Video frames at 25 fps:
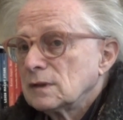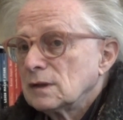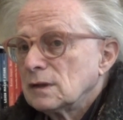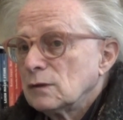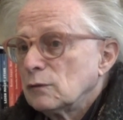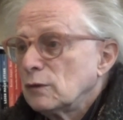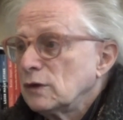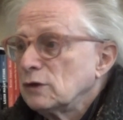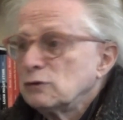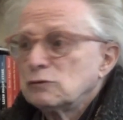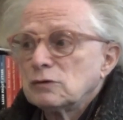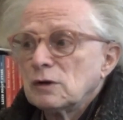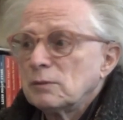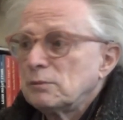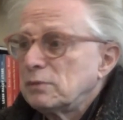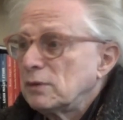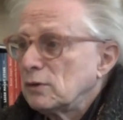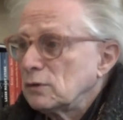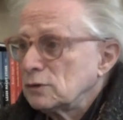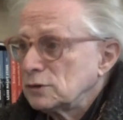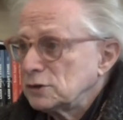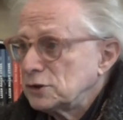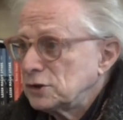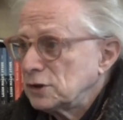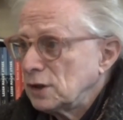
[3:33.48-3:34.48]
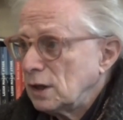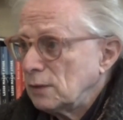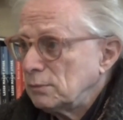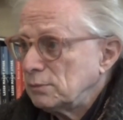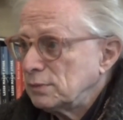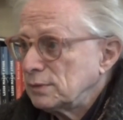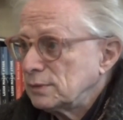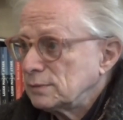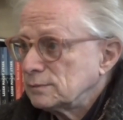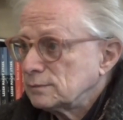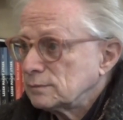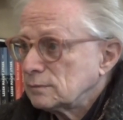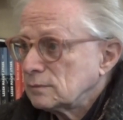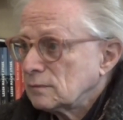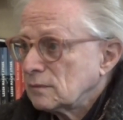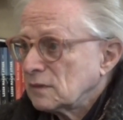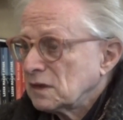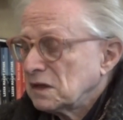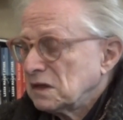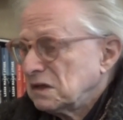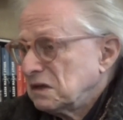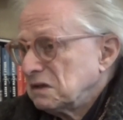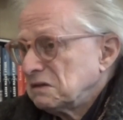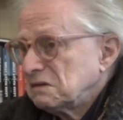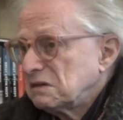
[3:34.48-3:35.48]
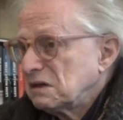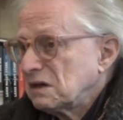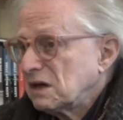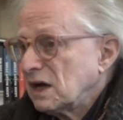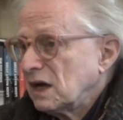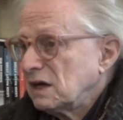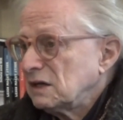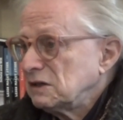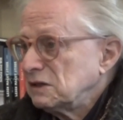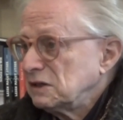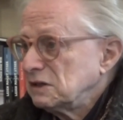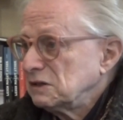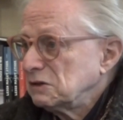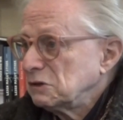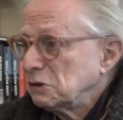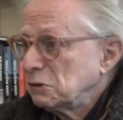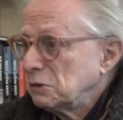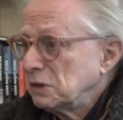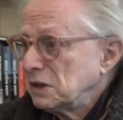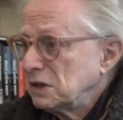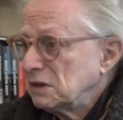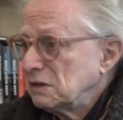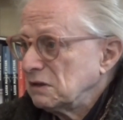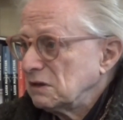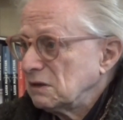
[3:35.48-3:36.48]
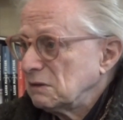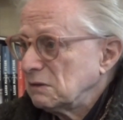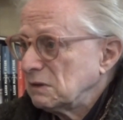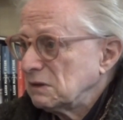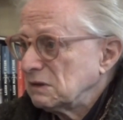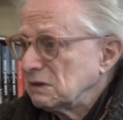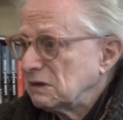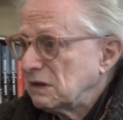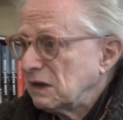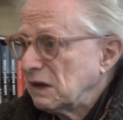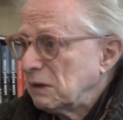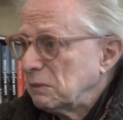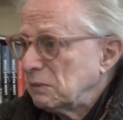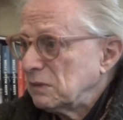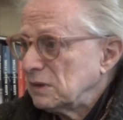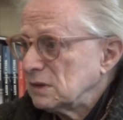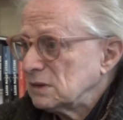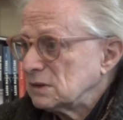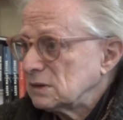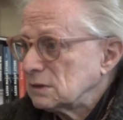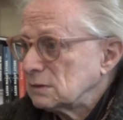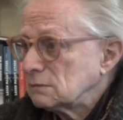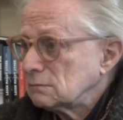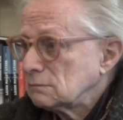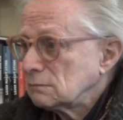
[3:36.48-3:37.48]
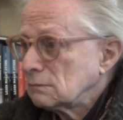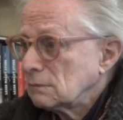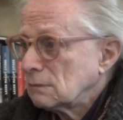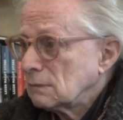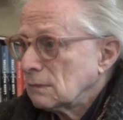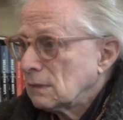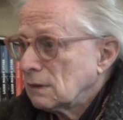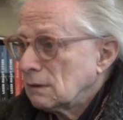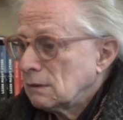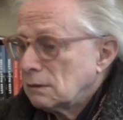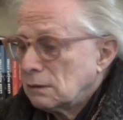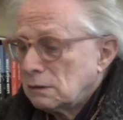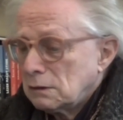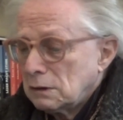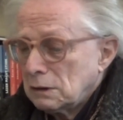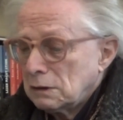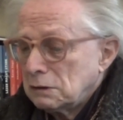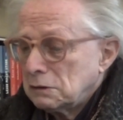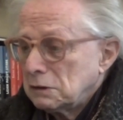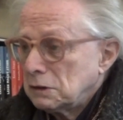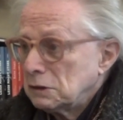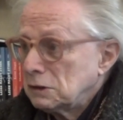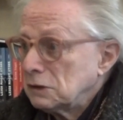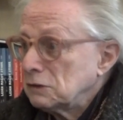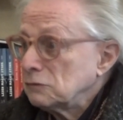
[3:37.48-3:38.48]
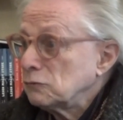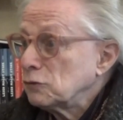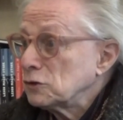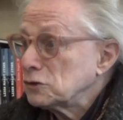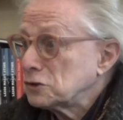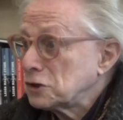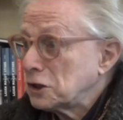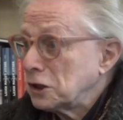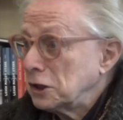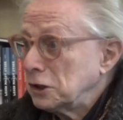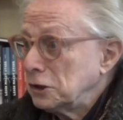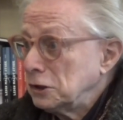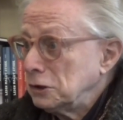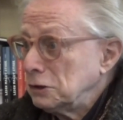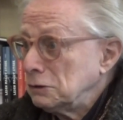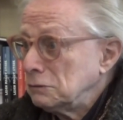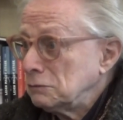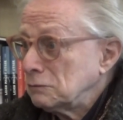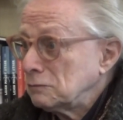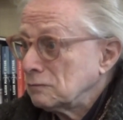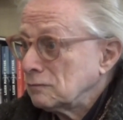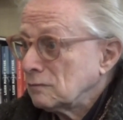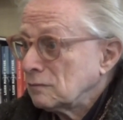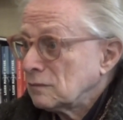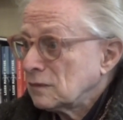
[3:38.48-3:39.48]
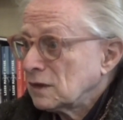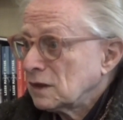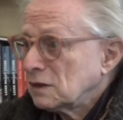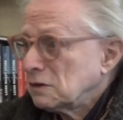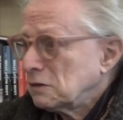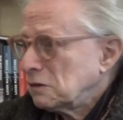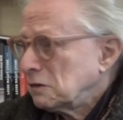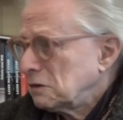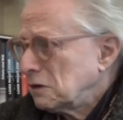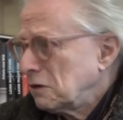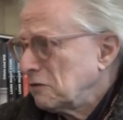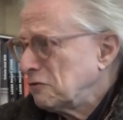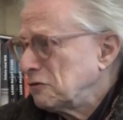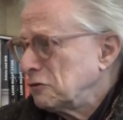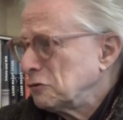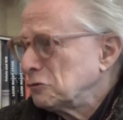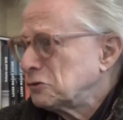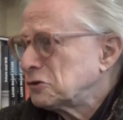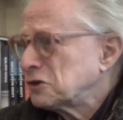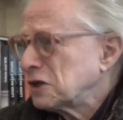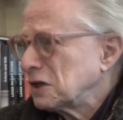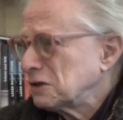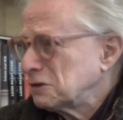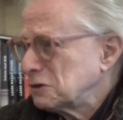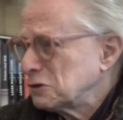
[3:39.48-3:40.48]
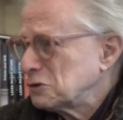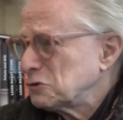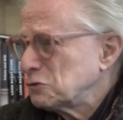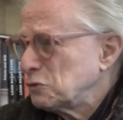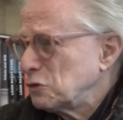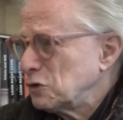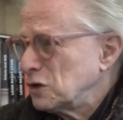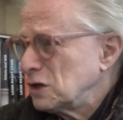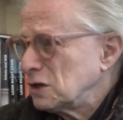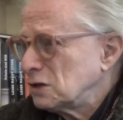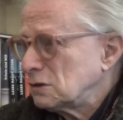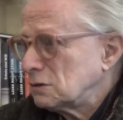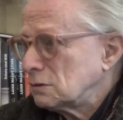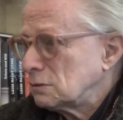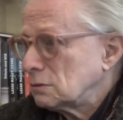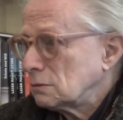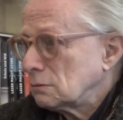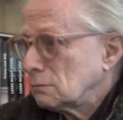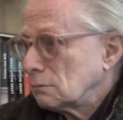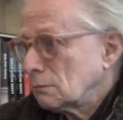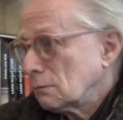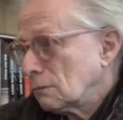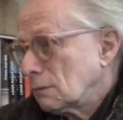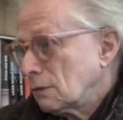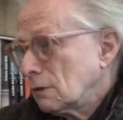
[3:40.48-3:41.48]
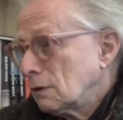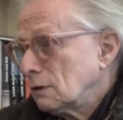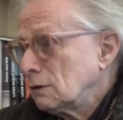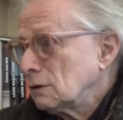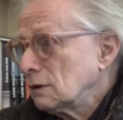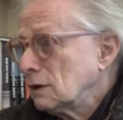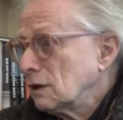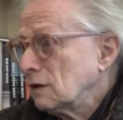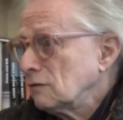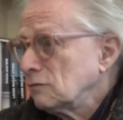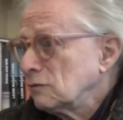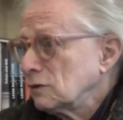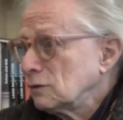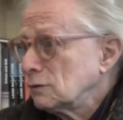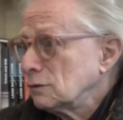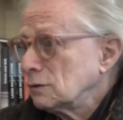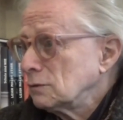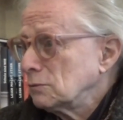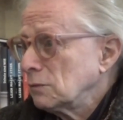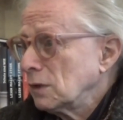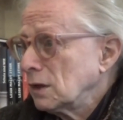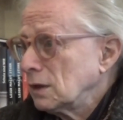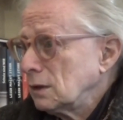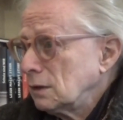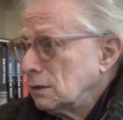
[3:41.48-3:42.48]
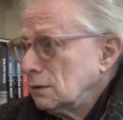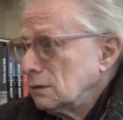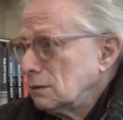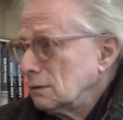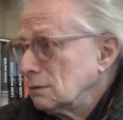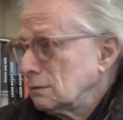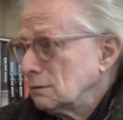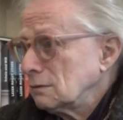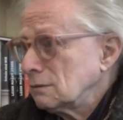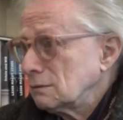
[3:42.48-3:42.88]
went to a pawn shop. The guy didn't know anything about cameras. It was clean, a few shutters worked, and he gave me good money, and